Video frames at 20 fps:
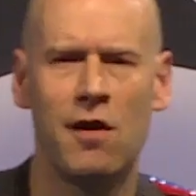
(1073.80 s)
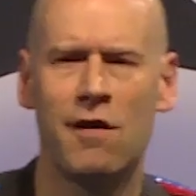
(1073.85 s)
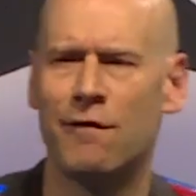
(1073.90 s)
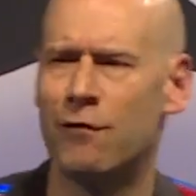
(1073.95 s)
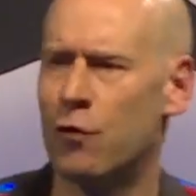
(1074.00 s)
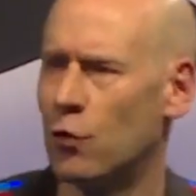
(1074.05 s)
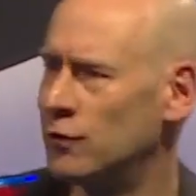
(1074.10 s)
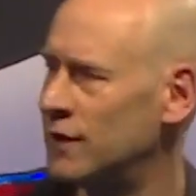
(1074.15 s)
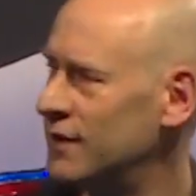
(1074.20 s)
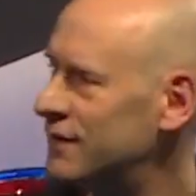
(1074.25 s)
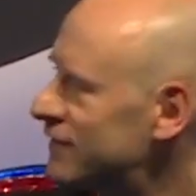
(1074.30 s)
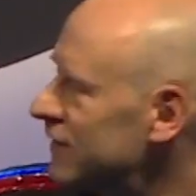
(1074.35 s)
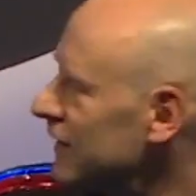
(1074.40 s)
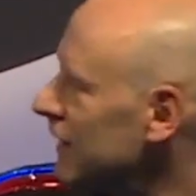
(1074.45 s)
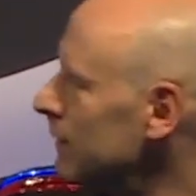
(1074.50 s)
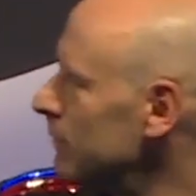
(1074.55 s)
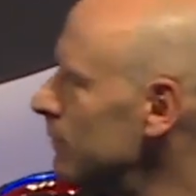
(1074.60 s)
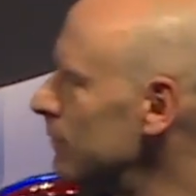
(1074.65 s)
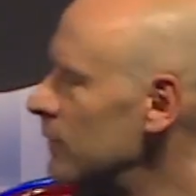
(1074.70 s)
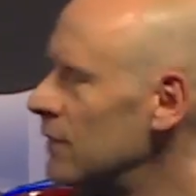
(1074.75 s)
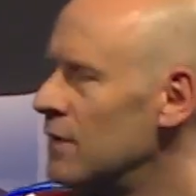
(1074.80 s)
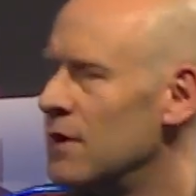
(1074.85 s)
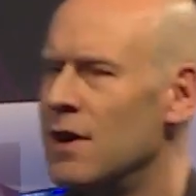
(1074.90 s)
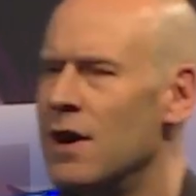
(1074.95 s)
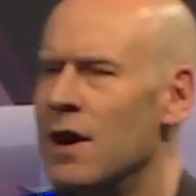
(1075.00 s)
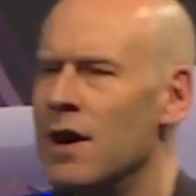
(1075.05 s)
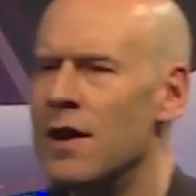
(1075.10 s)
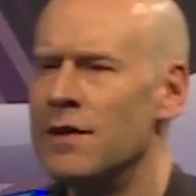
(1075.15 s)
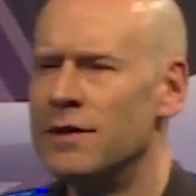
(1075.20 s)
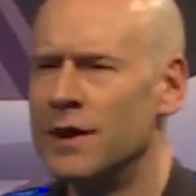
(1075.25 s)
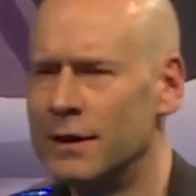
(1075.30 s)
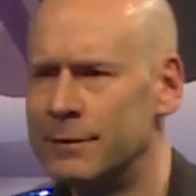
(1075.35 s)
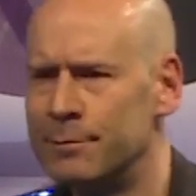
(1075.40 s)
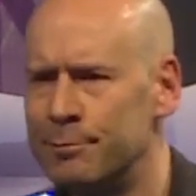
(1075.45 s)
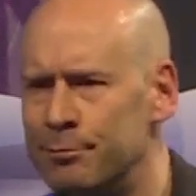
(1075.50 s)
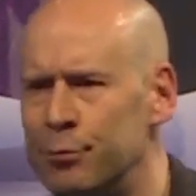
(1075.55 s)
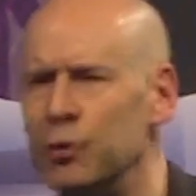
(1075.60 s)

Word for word: for the team that